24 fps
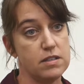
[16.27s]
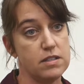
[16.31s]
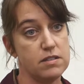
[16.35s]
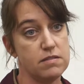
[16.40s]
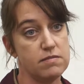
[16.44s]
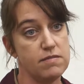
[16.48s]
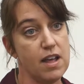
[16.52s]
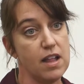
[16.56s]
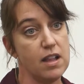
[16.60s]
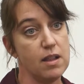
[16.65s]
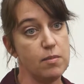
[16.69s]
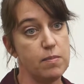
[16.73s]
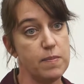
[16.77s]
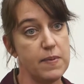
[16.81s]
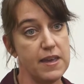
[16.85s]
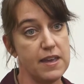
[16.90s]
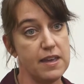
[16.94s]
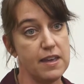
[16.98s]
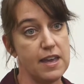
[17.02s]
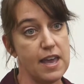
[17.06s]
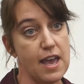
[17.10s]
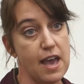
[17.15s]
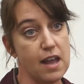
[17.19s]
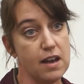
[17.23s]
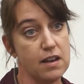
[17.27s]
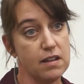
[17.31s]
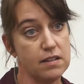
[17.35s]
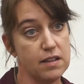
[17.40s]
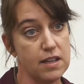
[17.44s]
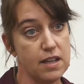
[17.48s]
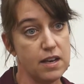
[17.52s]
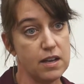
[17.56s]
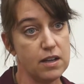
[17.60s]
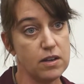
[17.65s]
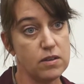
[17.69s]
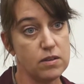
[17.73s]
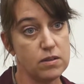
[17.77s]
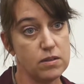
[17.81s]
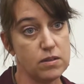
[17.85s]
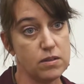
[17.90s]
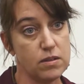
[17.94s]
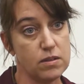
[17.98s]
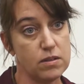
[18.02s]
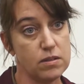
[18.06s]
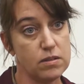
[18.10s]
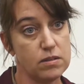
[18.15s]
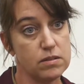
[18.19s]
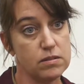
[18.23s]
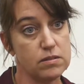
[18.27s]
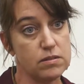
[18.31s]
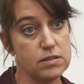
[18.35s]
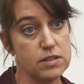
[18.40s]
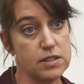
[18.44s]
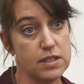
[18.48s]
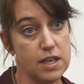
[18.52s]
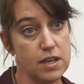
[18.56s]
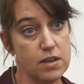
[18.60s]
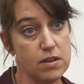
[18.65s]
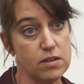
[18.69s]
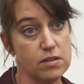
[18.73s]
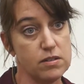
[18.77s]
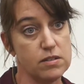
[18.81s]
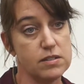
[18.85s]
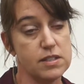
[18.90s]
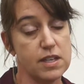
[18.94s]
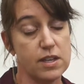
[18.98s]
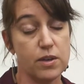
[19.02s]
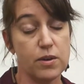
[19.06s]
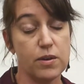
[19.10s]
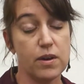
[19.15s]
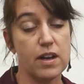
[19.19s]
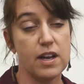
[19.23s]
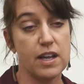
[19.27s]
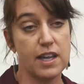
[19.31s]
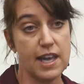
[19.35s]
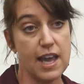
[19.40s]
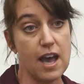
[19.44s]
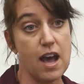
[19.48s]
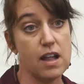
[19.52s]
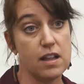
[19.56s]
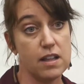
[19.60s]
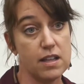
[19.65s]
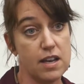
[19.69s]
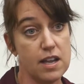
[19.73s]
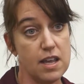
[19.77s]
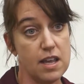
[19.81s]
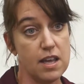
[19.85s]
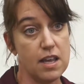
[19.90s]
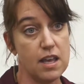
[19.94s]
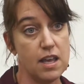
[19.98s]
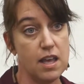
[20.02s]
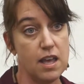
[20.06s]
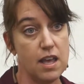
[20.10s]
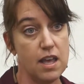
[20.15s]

developing analytical skills and criticality.